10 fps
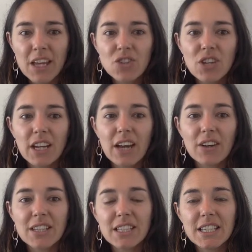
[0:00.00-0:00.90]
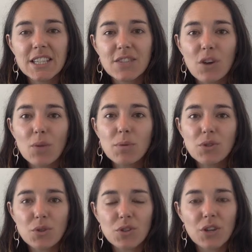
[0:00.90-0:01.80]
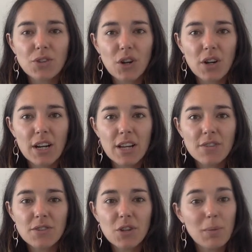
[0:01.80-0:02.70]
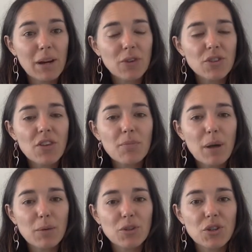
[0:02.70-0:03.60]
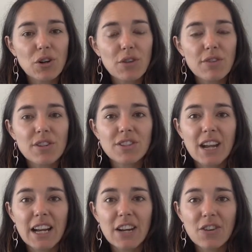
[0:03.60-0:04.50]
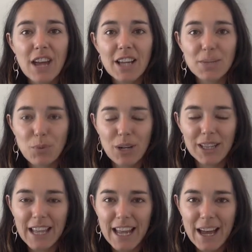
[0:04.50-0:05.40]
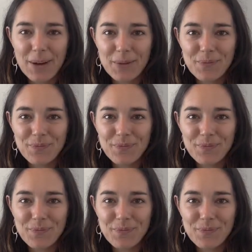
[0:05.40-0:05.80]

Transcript: Check out his list of open source alternatives to Microsoft Publisher for designing your next print layout.